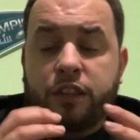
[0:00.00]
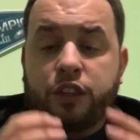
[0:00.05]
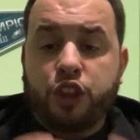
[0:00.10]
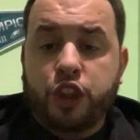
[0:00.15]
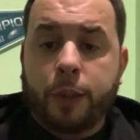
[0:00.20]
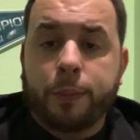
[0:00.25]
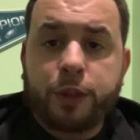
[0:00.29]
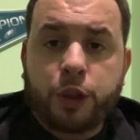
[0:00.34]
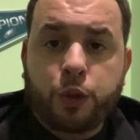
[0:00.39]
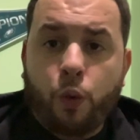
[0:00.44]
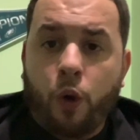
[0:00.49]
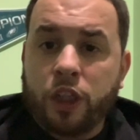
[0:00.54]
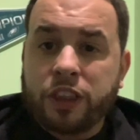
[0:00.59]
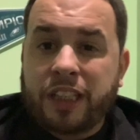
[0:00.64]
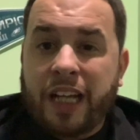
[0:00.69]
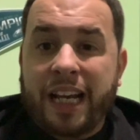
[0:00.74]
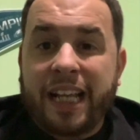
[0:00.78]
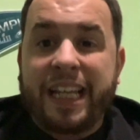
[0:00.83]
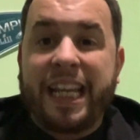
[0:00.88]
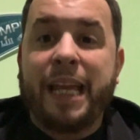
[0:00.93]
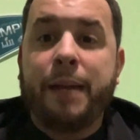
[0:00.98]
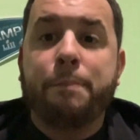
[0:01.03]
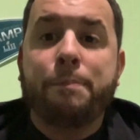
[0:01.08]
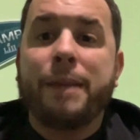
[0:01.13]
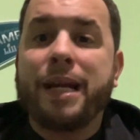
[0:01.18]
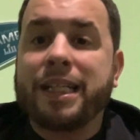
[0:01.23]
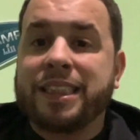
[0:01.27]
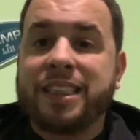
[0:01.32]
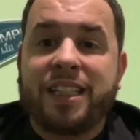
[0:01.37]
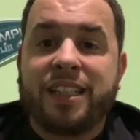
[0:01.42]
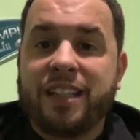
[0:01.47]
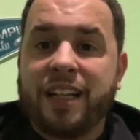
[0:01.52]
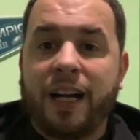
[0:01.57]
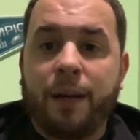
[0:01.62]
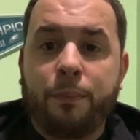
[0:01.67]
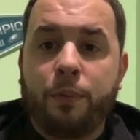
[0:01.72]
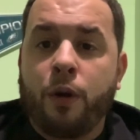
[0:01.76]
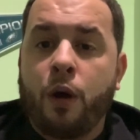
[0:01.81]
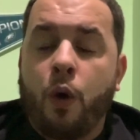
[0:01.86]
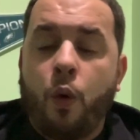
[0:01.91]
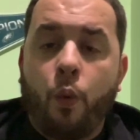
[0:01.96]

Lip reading: Jim Schwartz got to keep mixing it up